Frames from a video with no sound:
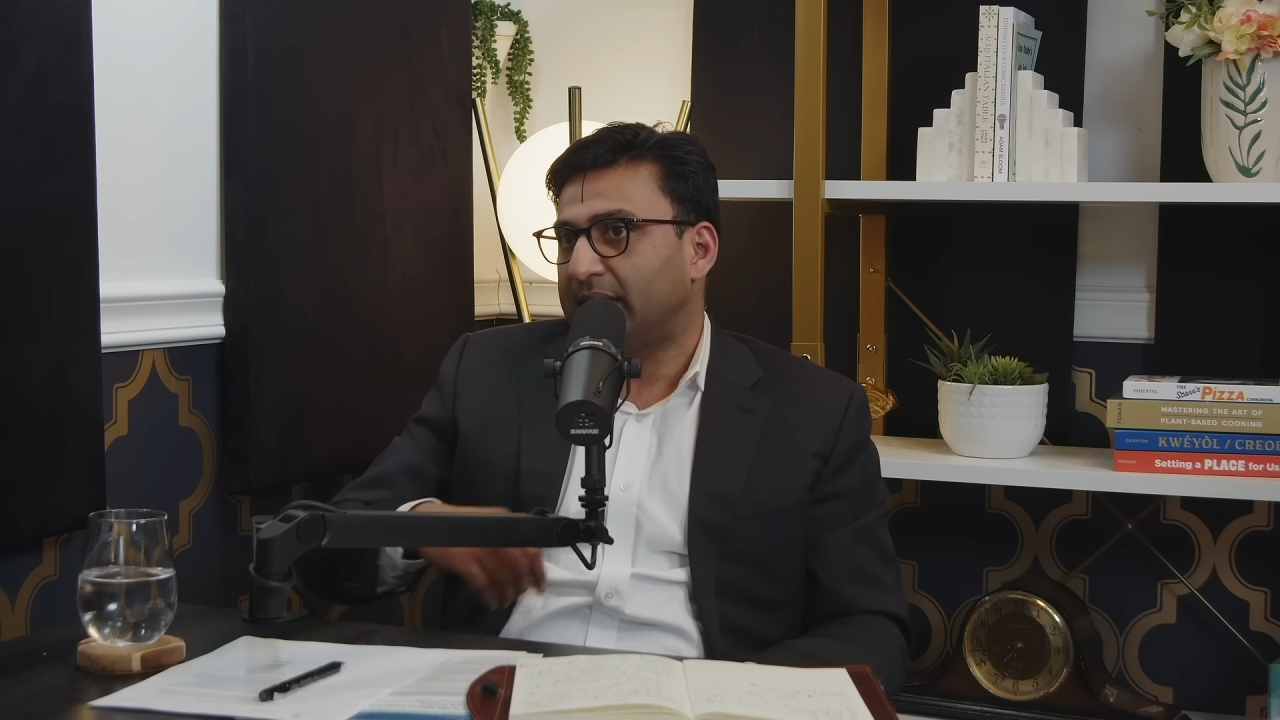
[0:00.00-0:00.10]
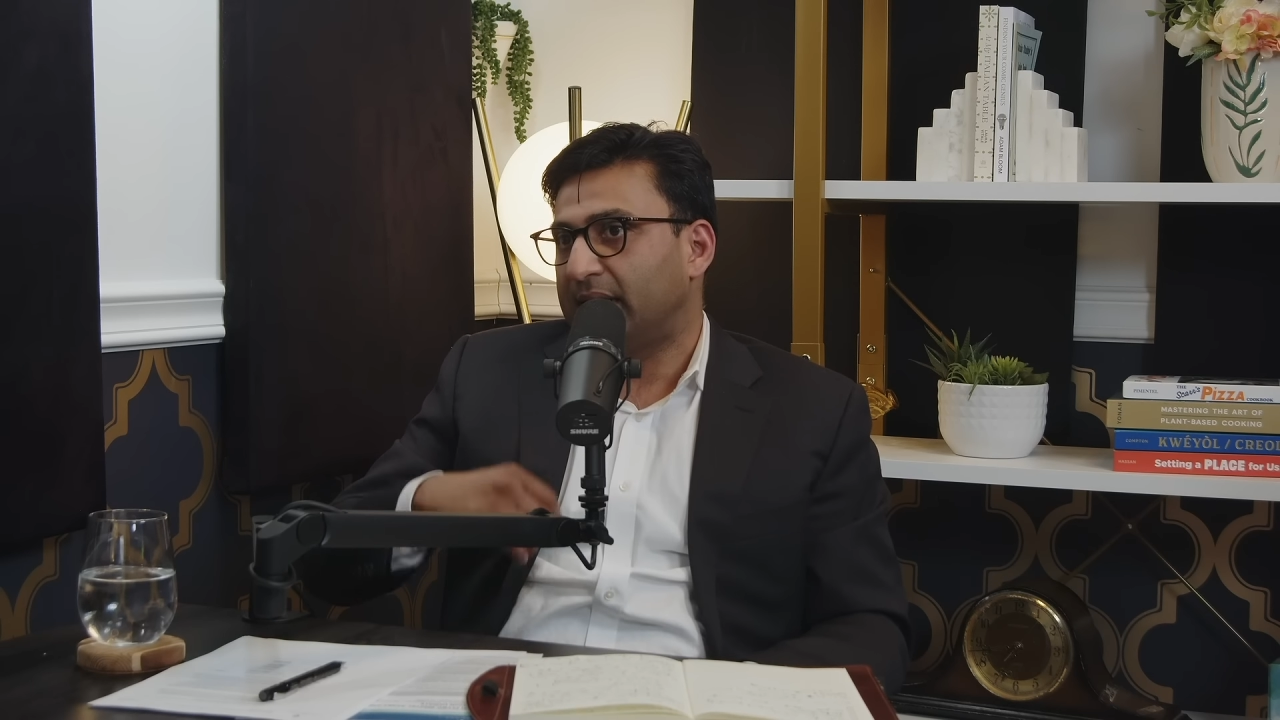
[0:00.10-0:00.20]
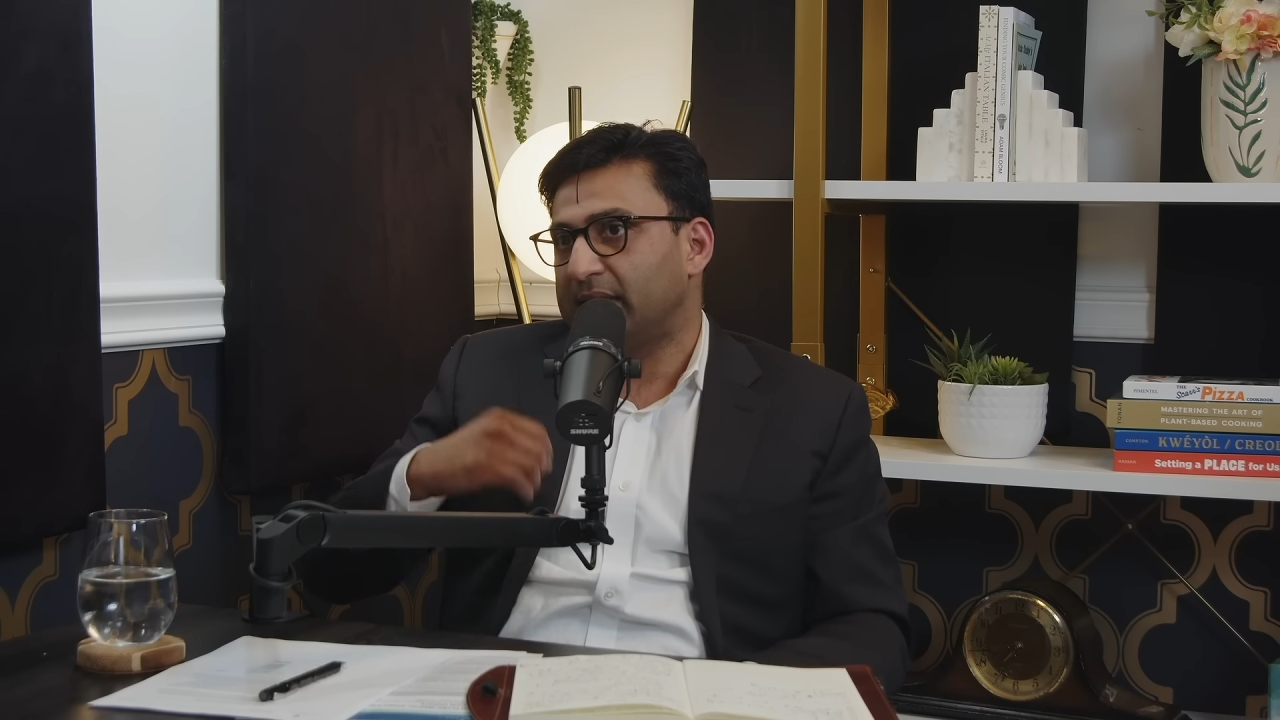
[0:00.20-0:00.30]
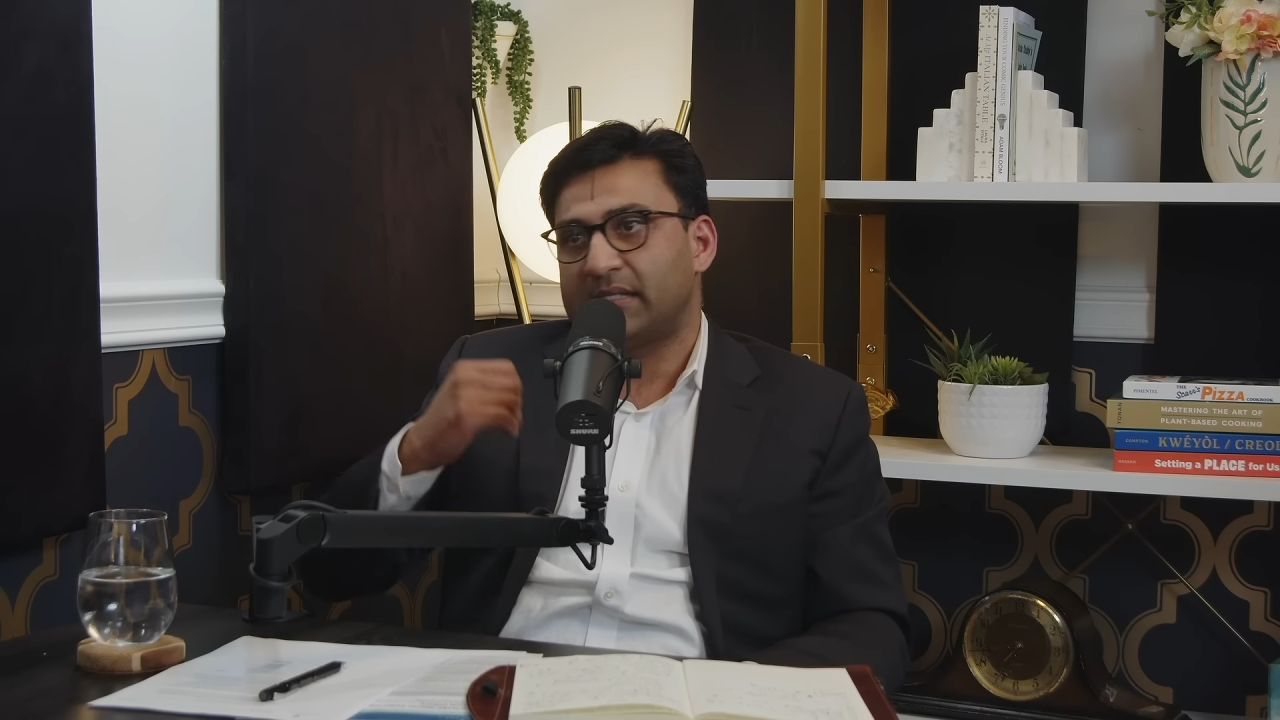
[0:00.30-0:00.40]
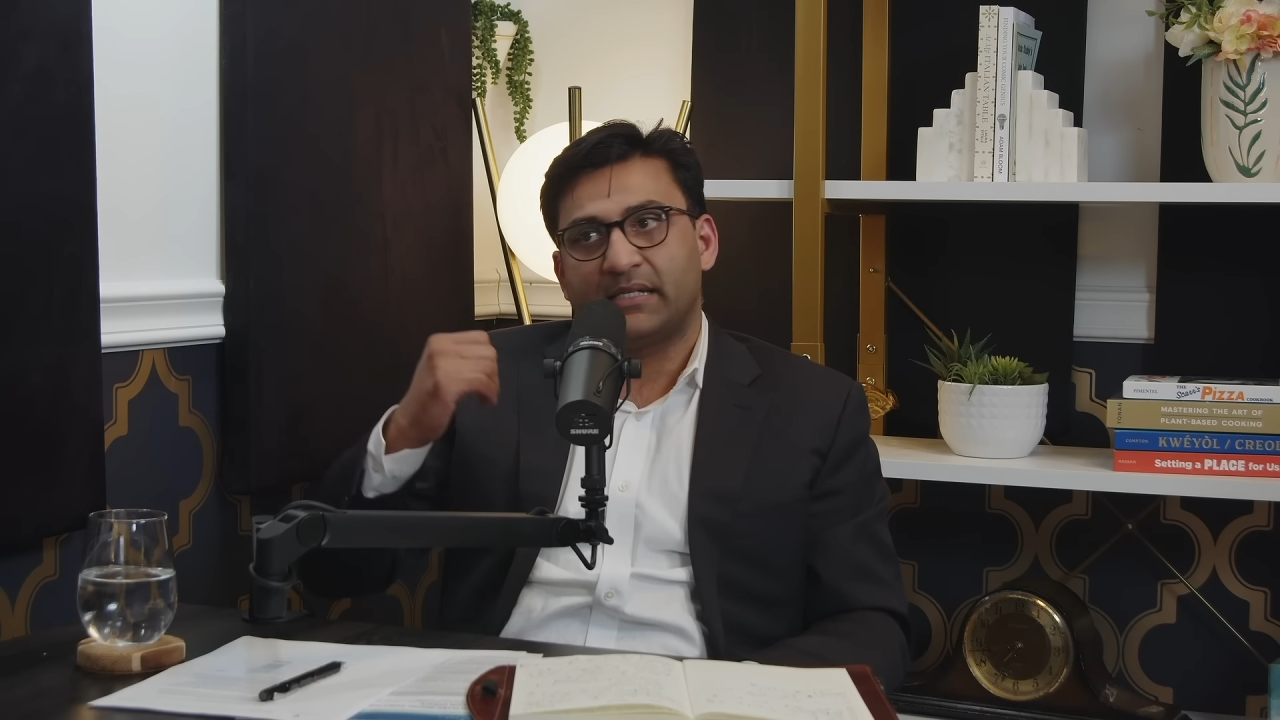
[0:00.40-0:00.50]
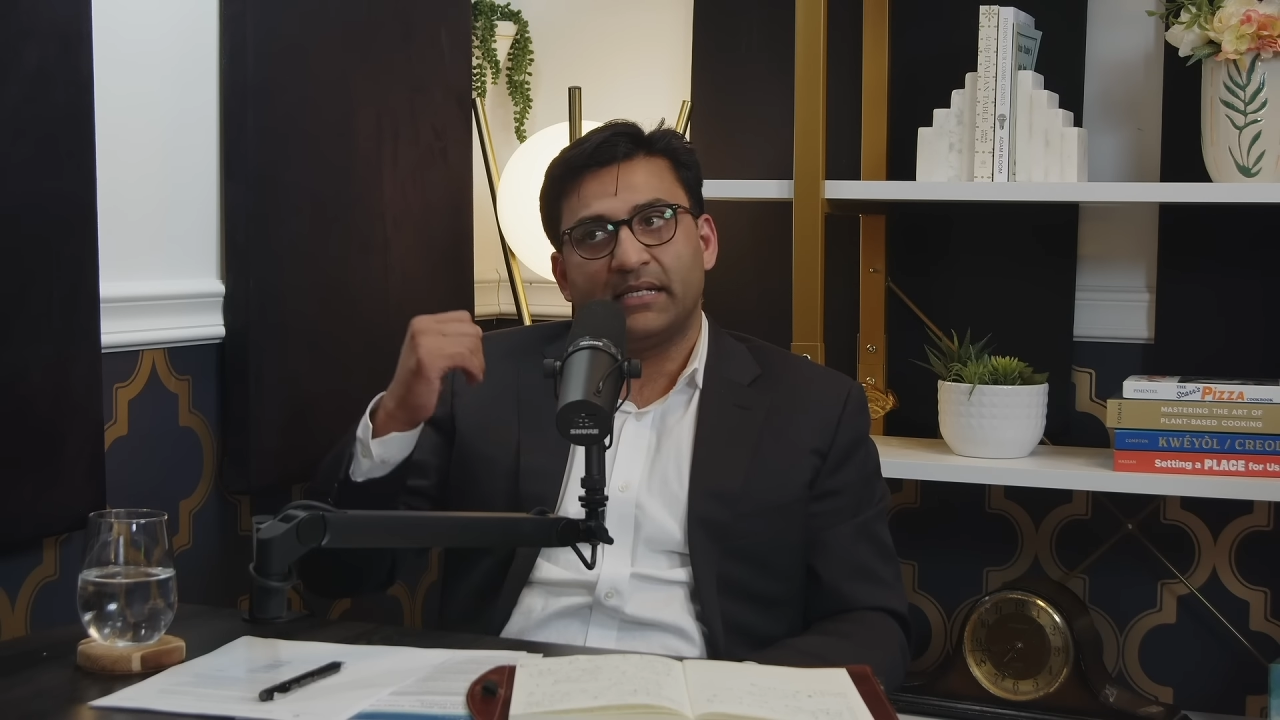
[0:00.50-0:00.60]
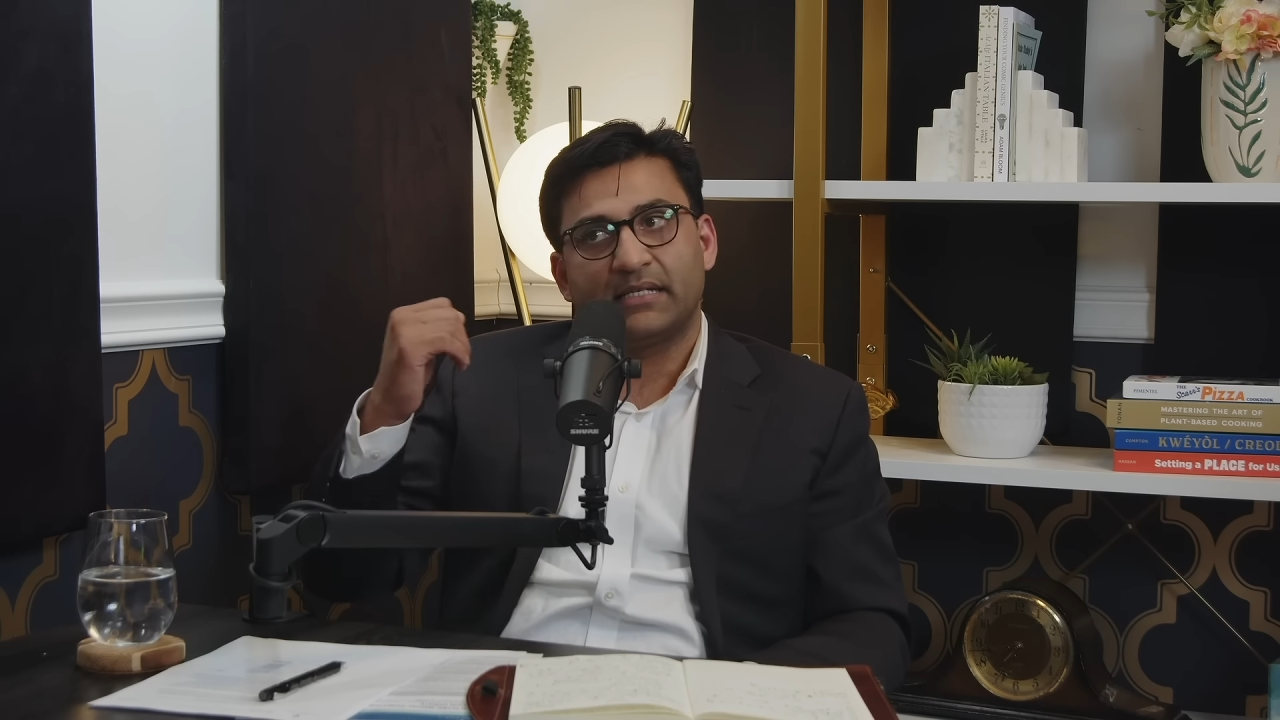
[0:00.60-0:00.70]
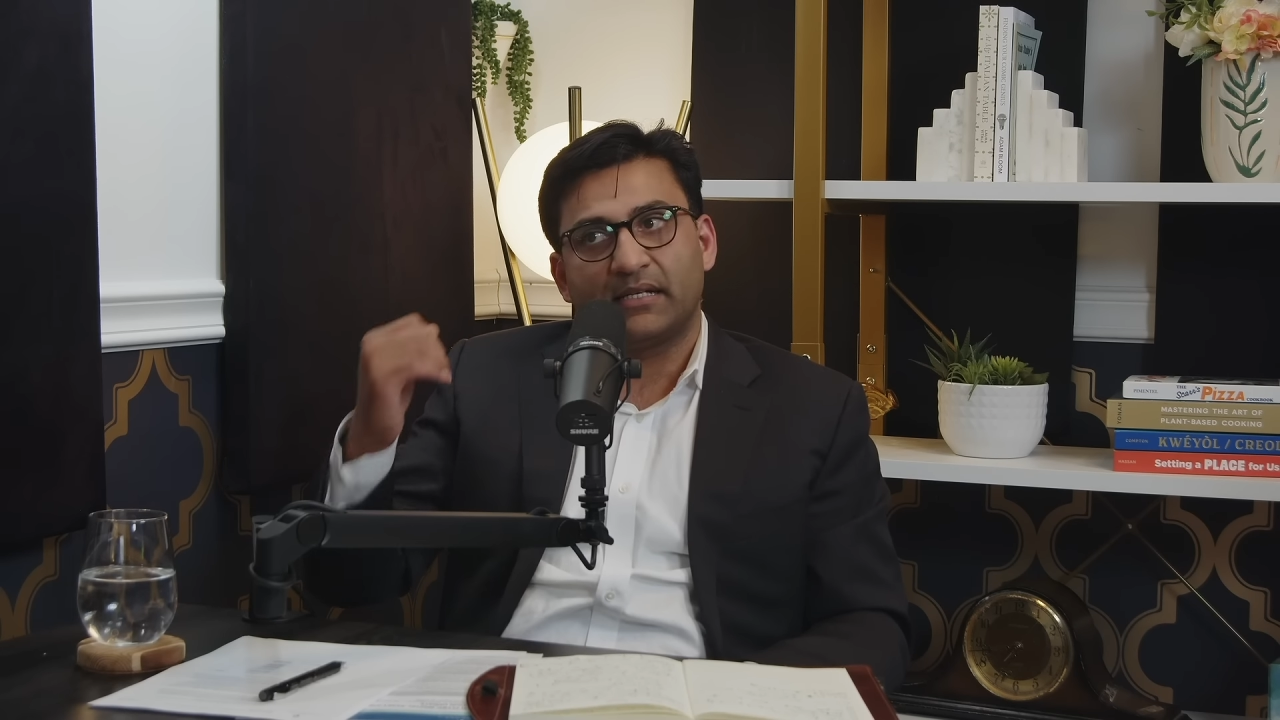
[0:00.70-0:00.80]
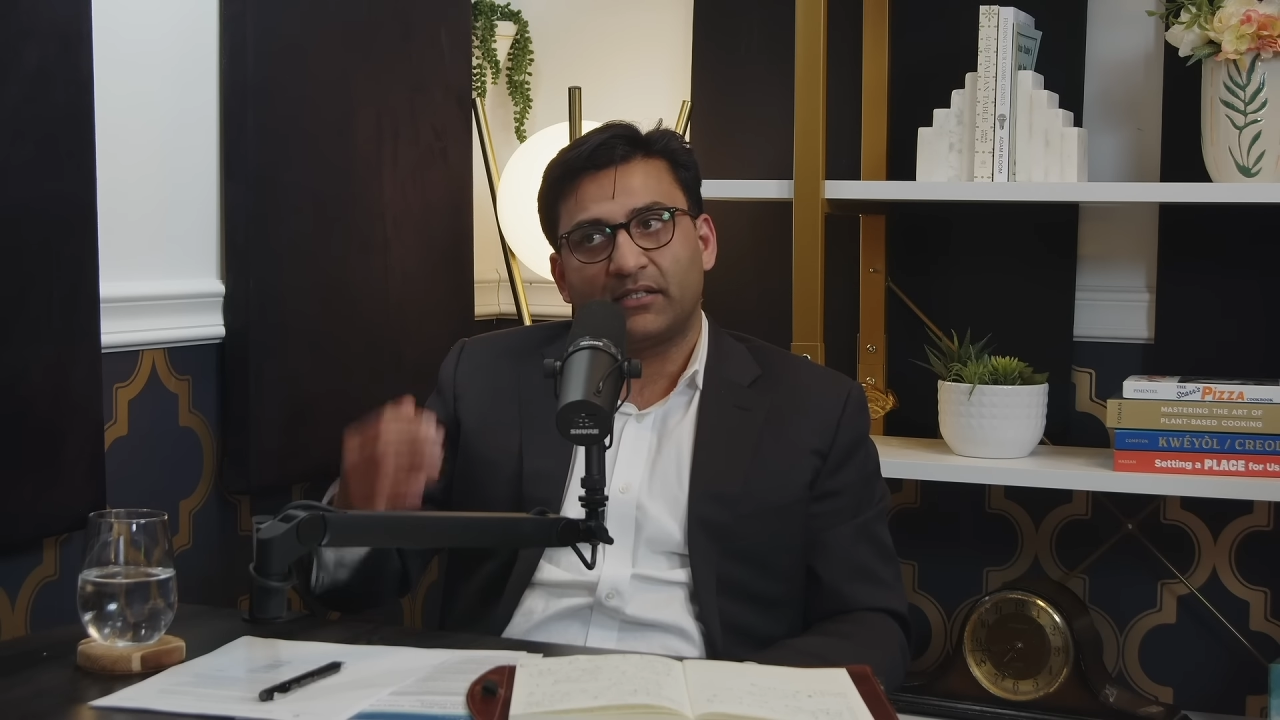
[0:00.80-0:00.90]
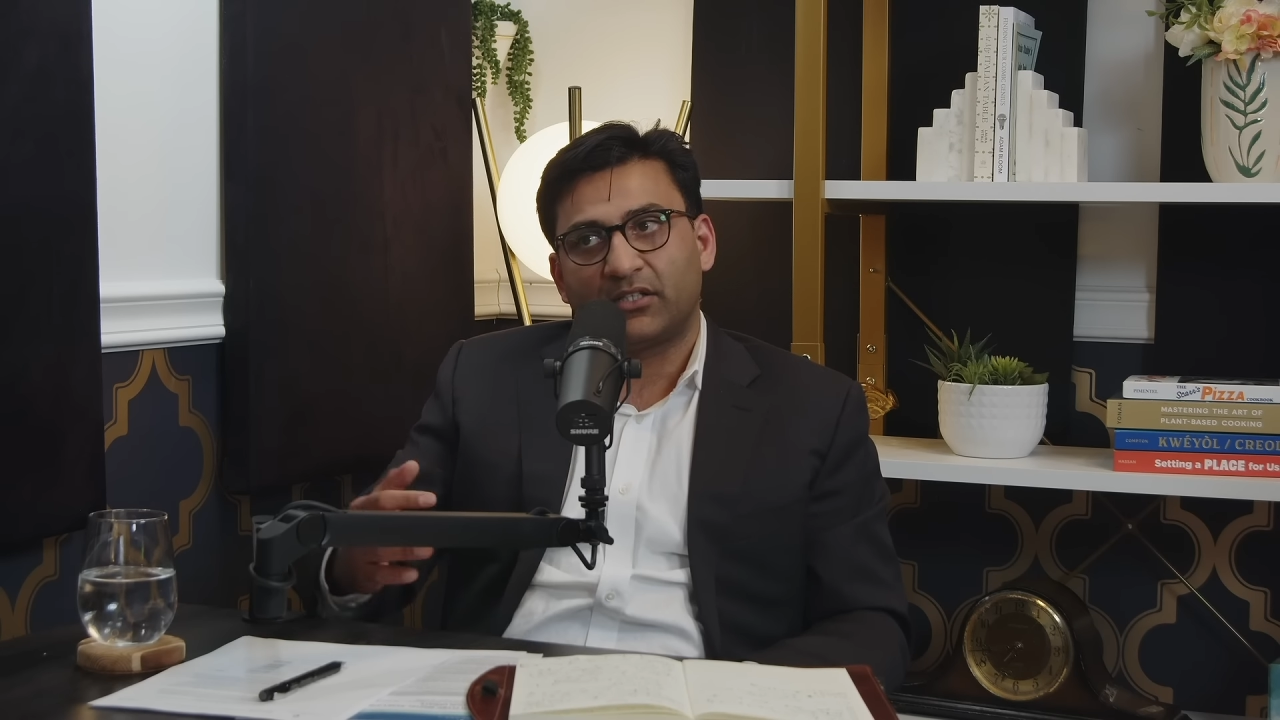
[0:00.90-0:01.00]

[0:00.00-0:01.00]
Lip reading: United States that had